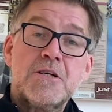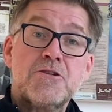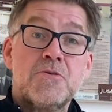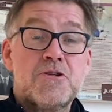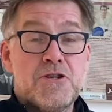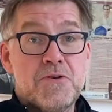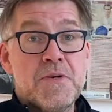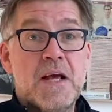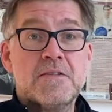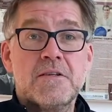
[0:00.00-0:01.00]
So it's
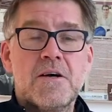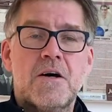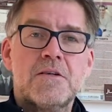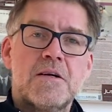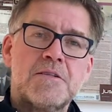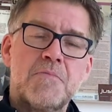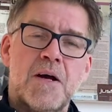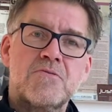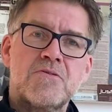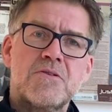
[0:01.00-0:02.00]
unique to the R90
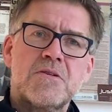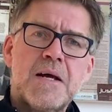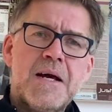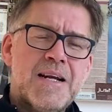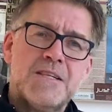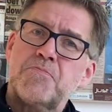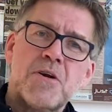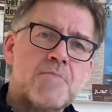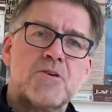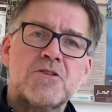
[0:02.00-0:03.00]
mattress, and it's
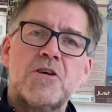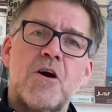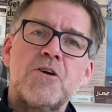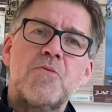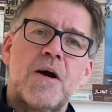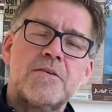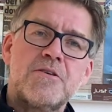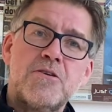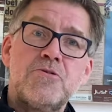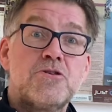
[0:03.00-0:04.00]
pretty much the only way that
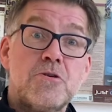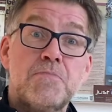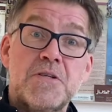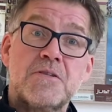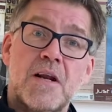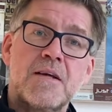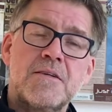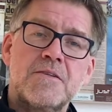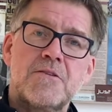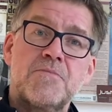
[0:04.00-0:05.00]
you should be
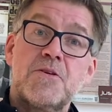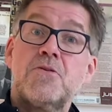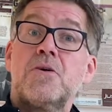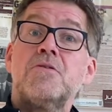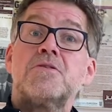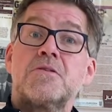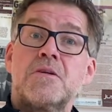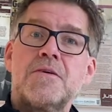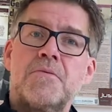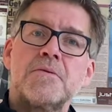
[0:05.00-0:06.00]
selecting something you're going to
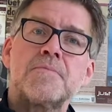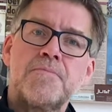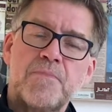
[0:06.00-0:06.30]
sleep on,